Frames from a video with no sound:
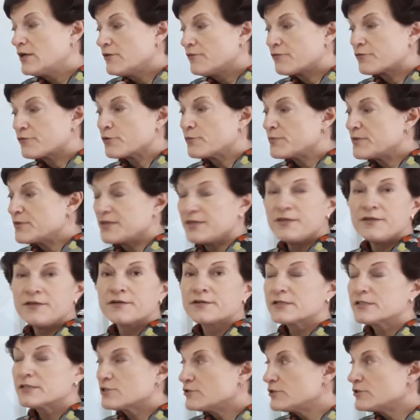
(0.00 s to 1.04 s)
from
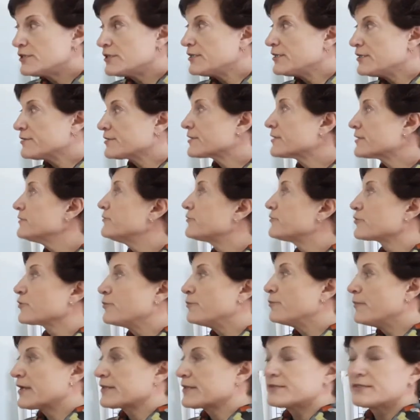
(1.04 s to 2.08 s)
year to year,
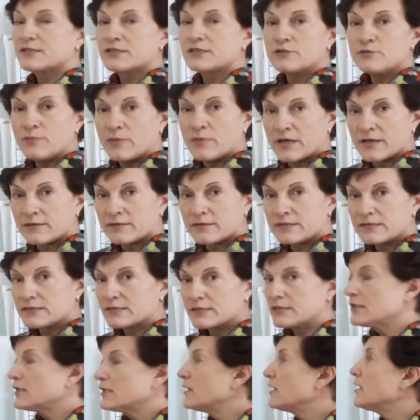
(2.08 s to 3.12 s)
from month to month.